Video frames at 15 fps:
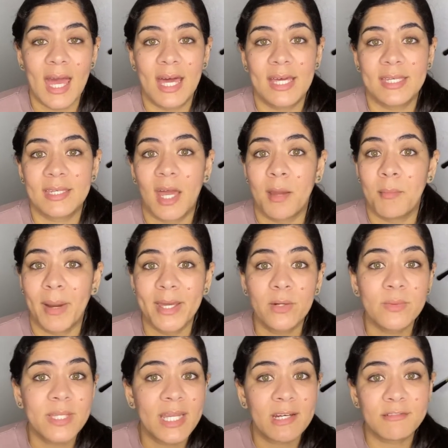And I
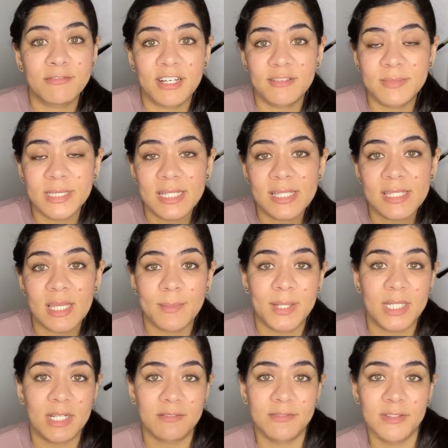might only have 5 minutes, I
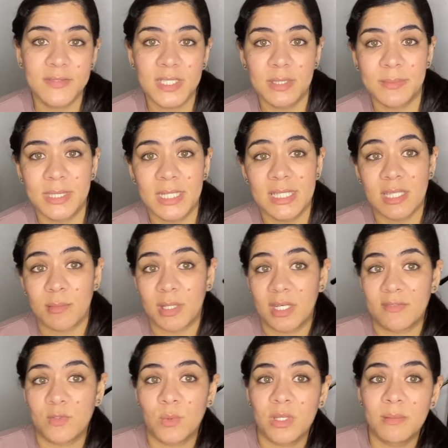might have 15 minutes, I
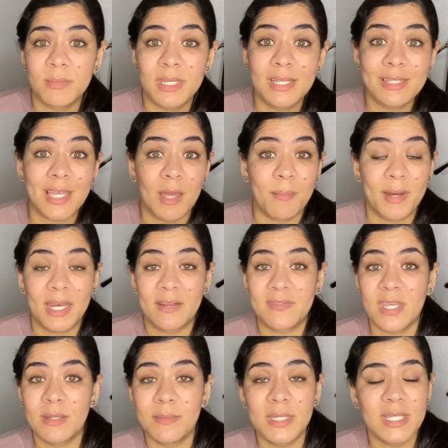might have 20 minutes, I might
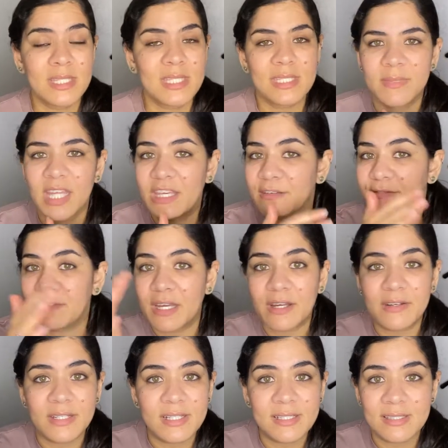have 10 minutes. It
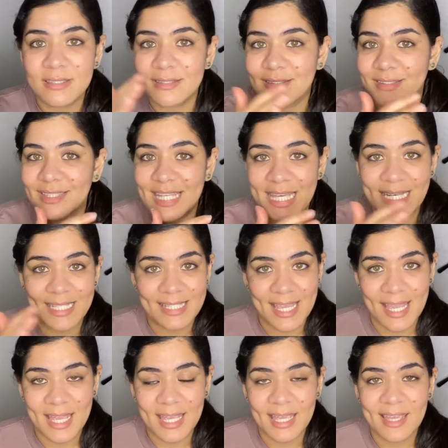varies day to
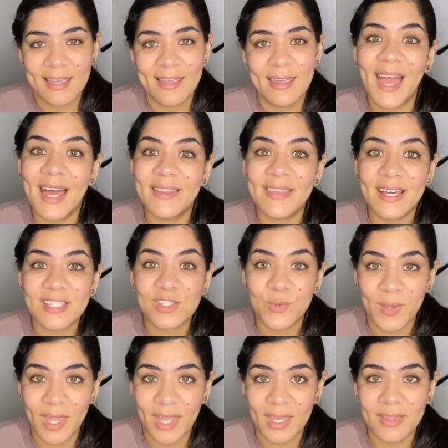day. And
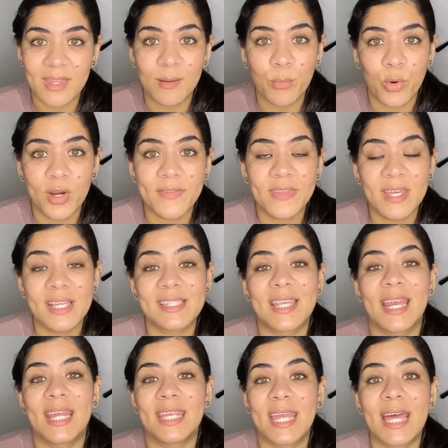that's okay. The important thing is
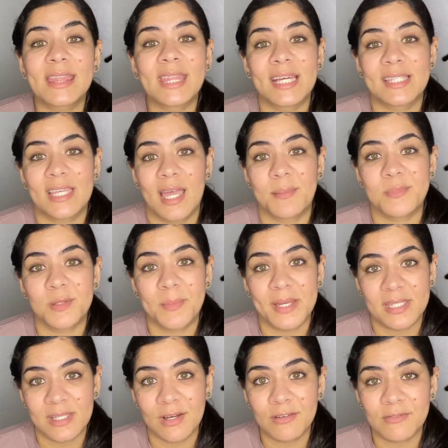that I get that time to
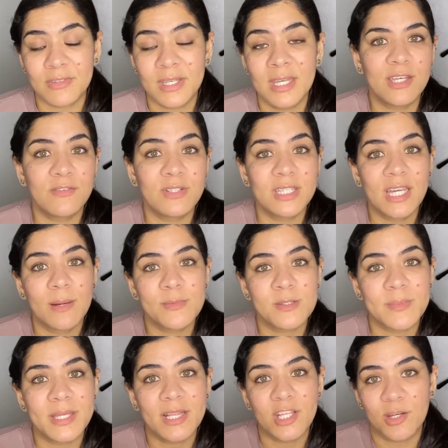myself. It really
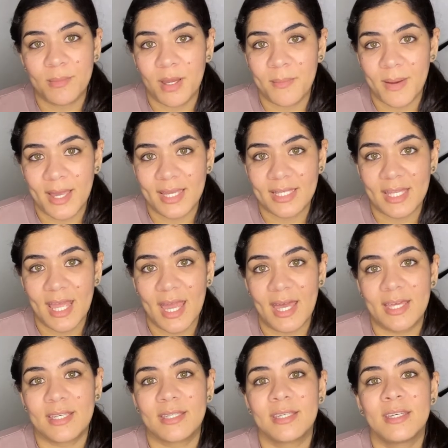helps me clear my mind
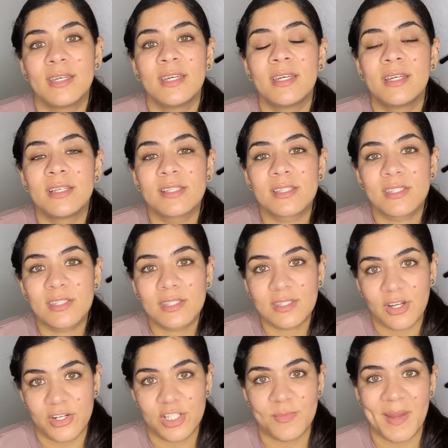and
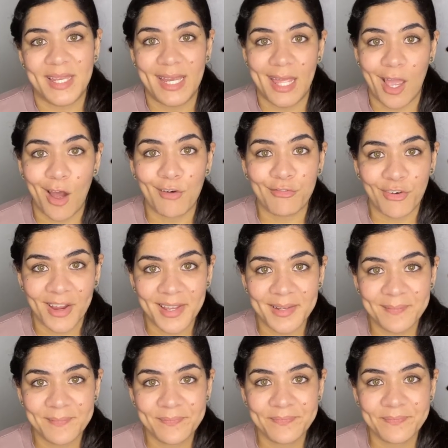starts my day off
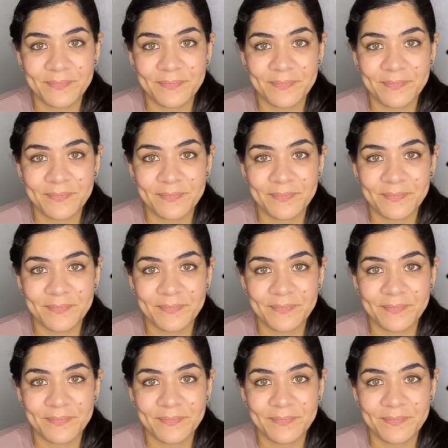right.